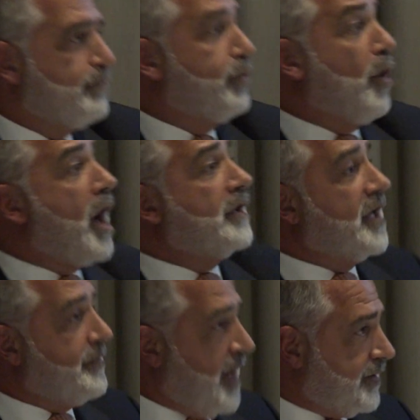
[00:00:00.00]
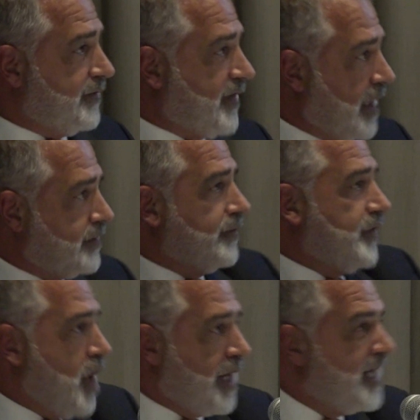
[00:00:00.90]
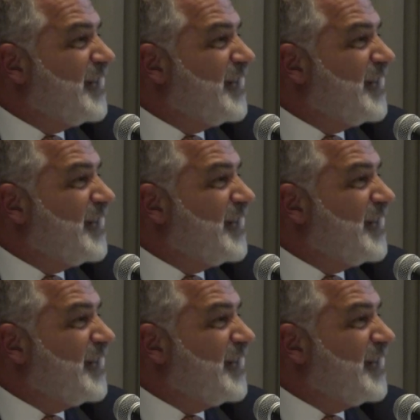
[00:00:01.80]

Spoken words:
broadly about the sectors and not